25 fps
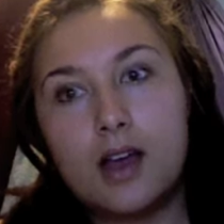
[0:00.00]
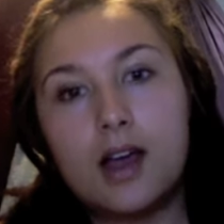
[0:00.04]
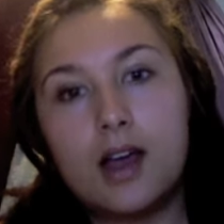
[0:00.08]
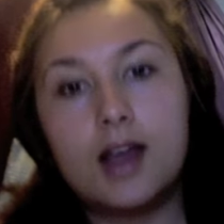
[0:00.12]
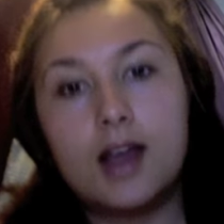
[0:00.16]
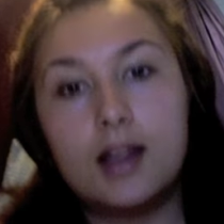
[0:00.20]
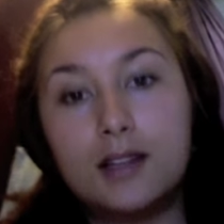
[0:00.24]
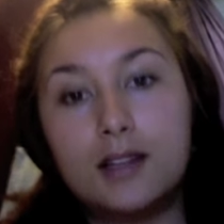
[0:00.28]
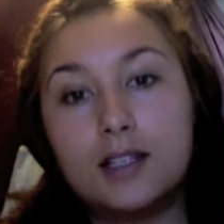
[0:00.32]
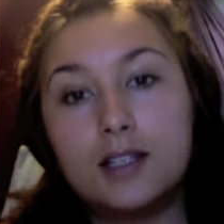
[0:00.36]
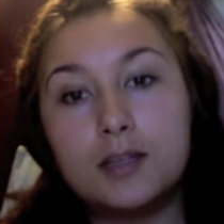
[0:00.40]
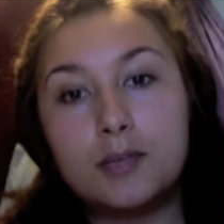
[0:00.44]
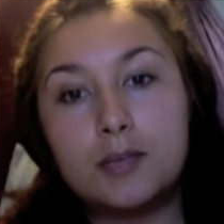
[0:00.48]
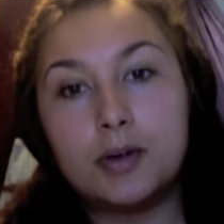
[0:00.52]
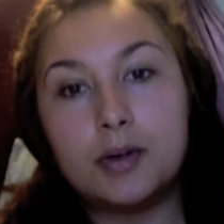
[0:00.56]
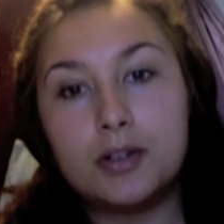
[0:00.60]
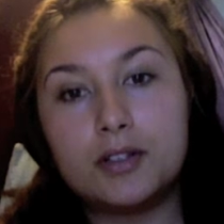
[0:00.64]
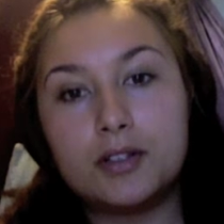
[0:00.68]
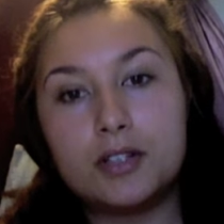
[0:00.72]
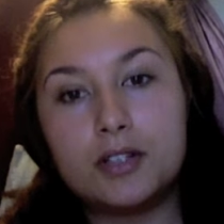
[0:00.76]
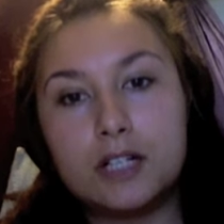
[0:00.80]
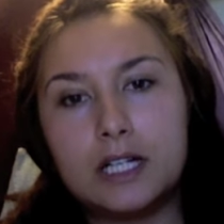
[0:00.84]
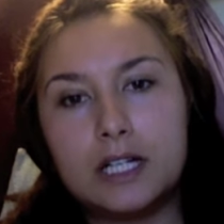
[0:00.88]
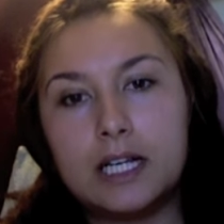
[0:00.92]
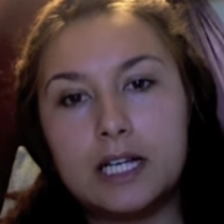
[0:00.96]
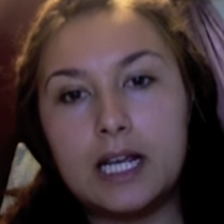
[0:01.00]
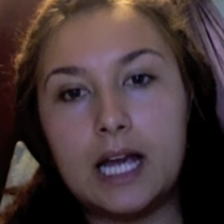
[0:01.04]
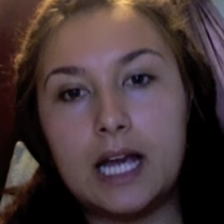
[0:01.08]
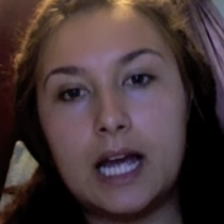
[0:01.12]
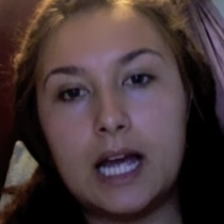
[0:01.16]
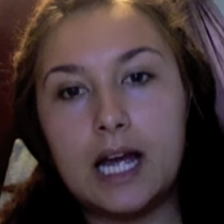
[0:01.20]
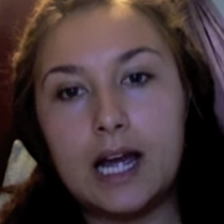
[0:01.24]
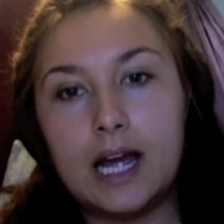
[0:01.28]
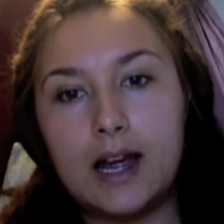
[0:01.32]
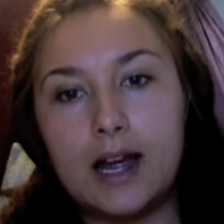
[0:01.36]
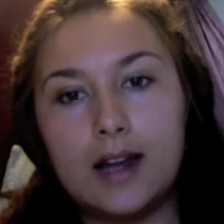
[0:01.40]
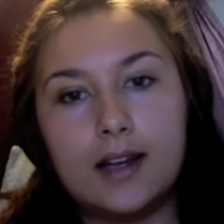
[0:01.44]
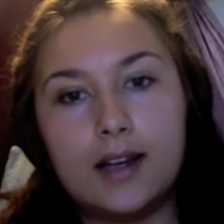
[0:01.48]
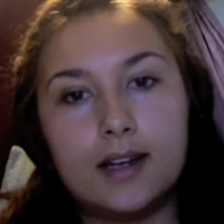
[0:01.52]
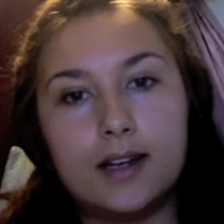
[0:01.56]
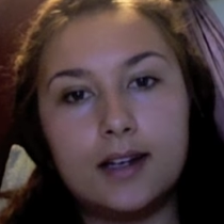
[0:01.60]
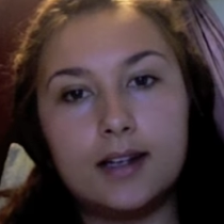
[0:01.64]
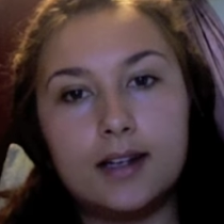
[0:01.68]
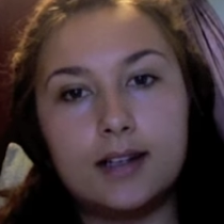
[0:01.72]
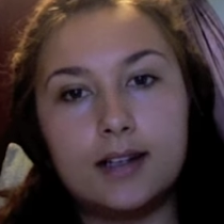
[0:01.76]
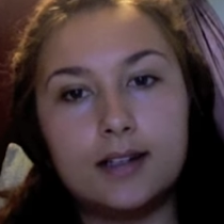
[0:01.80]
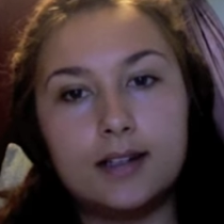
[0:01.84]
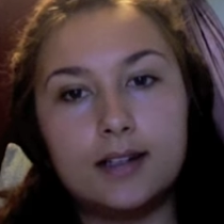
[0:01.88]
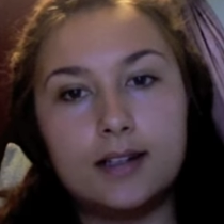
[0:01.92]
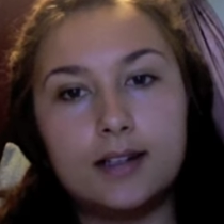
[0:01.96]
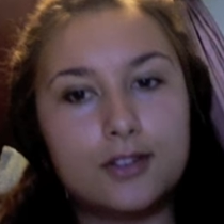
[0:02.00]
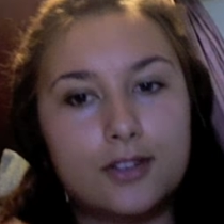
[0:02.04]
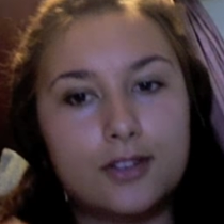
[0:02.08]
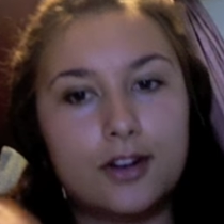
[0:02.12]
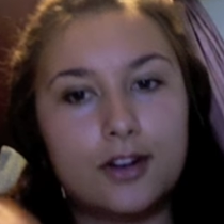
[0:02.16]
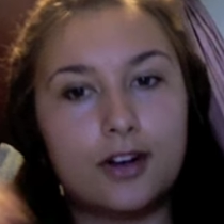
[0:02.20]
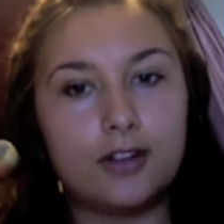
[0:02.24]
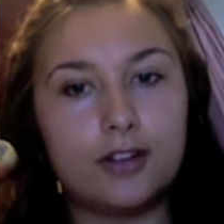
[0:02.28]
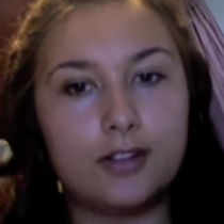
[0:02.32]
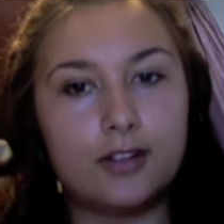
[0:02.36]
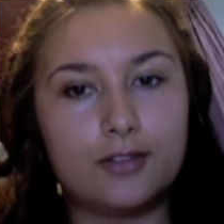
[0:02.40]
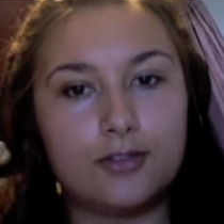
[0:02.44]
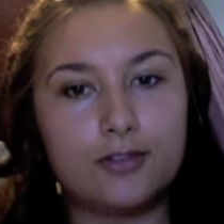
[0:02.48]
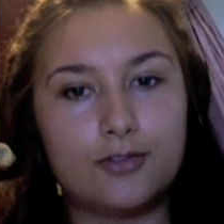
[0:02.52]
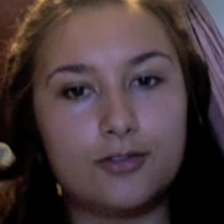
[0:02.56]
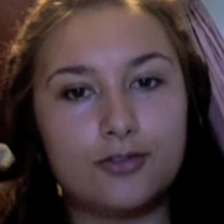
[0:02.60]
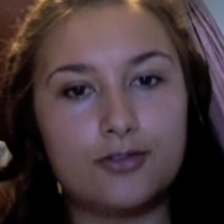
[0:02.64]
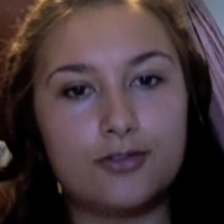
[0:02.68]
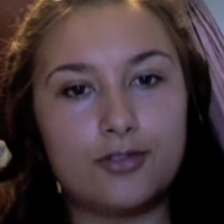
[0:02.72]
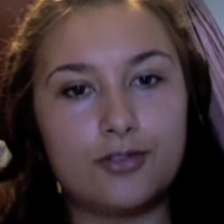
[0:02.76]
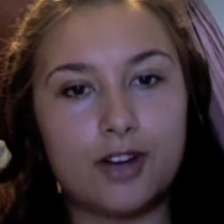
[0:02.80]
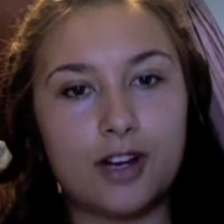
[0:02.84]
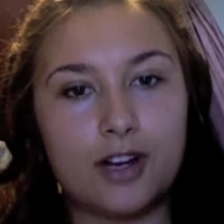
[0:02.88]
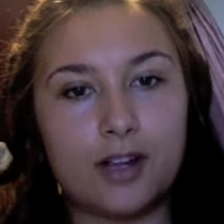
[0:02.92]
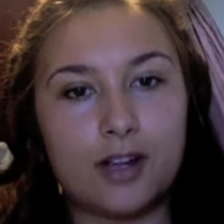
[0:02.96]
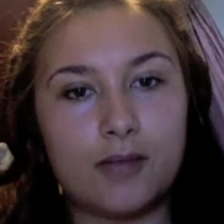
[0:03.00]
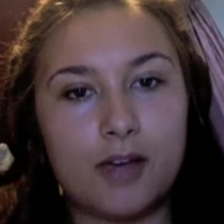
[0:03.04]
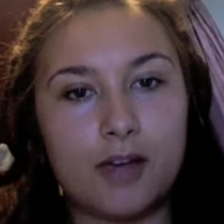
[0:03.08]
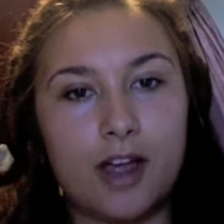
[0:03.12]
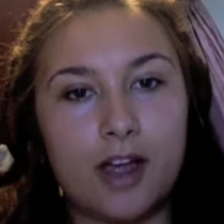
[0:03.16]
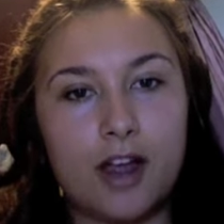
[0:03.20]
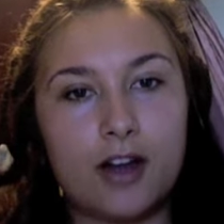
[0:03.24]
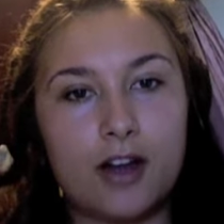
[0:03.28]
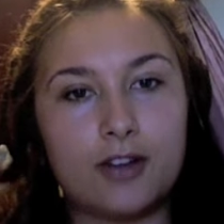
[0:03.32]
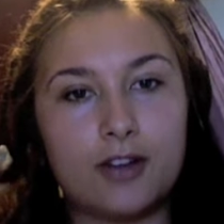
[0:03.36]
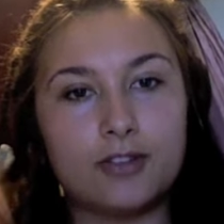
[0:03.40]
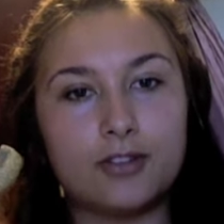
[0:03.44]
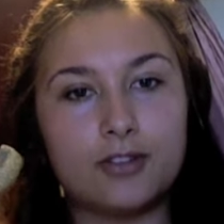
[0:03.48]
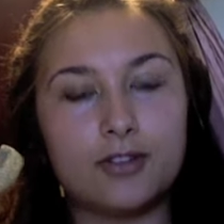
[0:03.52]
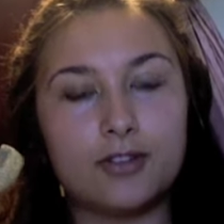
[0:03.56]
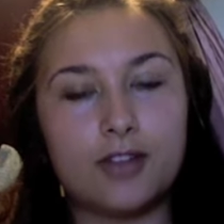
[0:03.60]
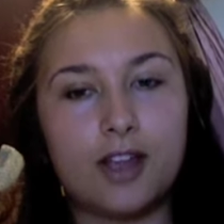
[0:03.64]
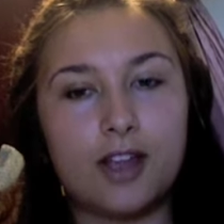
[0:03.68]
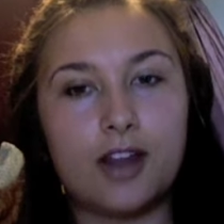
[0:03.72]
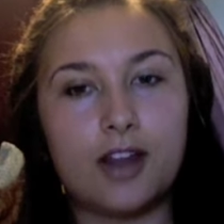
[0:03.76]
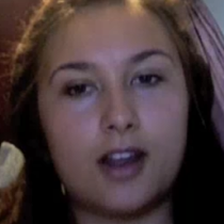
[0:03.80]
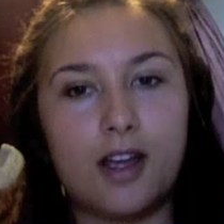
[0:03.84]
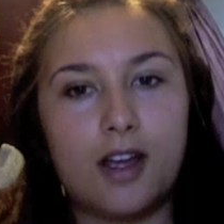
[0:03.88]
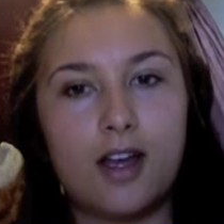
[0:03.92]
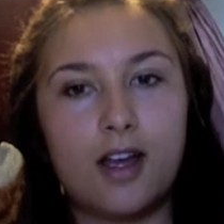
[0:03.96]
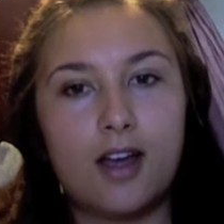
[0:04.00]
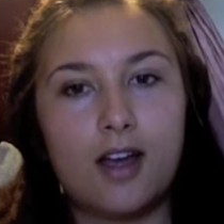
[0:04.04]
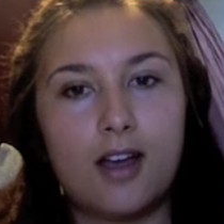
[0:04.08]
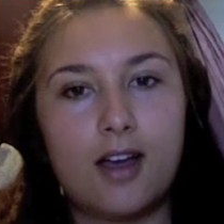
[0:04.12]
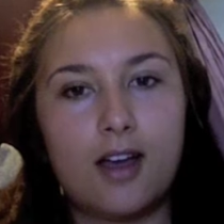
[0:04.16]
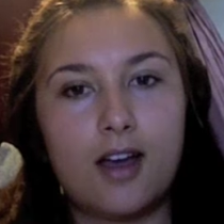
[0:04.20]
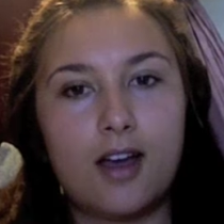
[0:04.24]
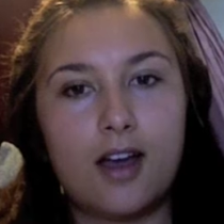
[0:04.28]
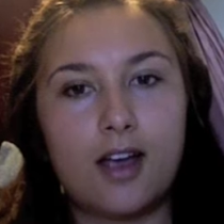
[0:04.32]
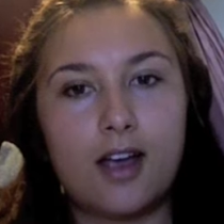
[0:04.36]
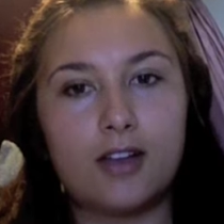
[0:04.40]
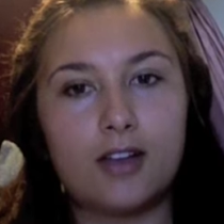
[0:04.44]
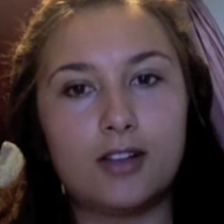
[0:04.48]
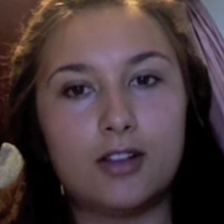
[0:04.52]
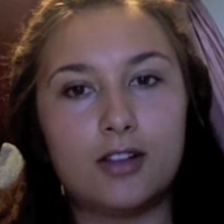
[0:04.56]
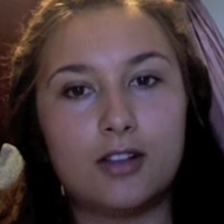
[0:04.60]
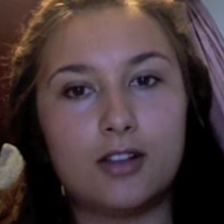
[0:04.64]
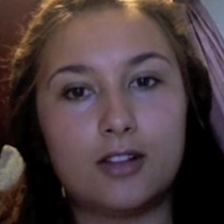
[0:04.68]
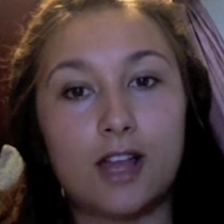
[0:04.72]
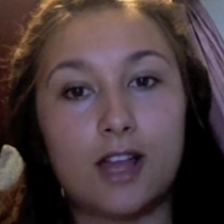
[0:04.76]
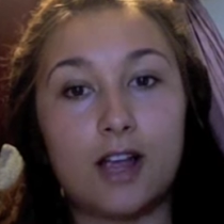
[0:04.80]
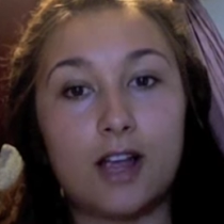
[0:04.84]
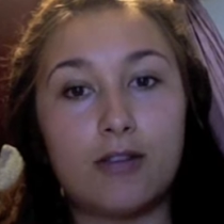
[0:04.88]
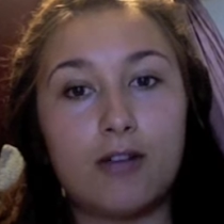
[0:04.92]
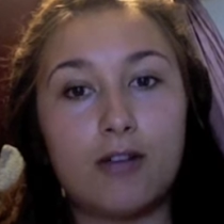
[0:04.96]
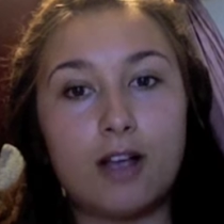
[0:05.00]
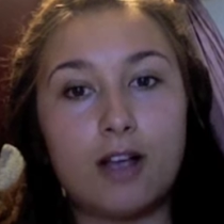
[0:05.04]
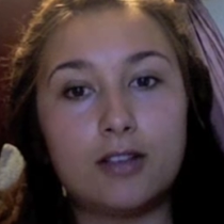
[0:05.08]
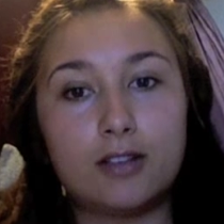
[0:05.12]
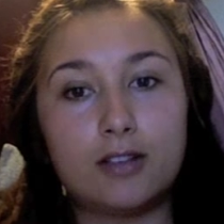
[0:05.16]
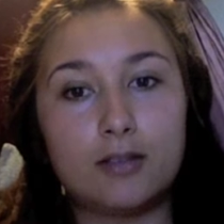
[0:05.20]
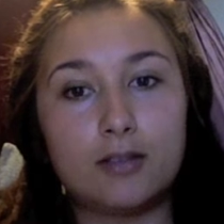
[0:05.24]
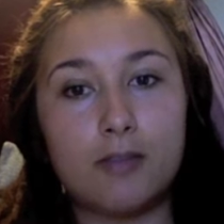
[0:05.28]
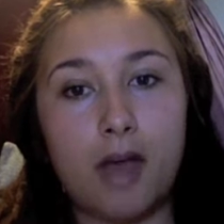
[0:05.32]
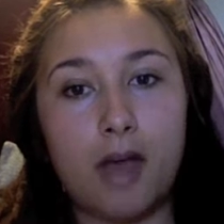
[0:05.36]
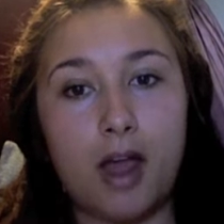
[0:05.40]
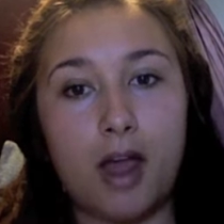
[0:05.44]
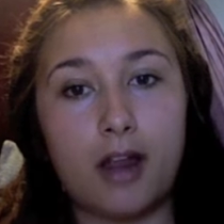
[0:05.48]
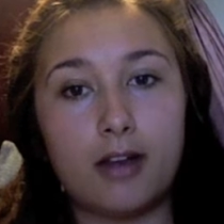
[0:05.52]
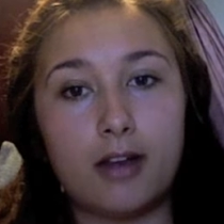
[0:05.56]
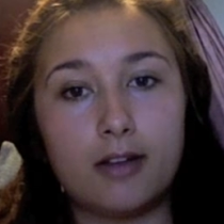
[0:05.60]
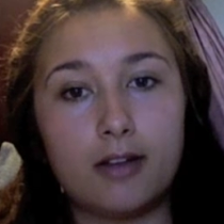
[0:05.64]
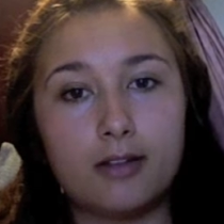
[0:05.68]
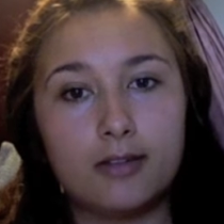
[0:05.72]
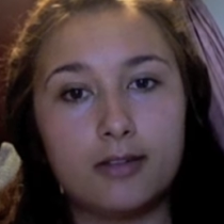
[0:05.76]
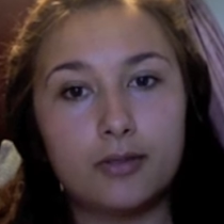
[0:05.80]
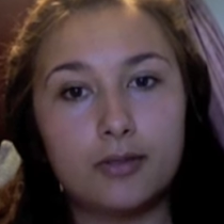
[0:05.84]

at least personally, I didn't start dreading my hair so that I could look like a Rasta man,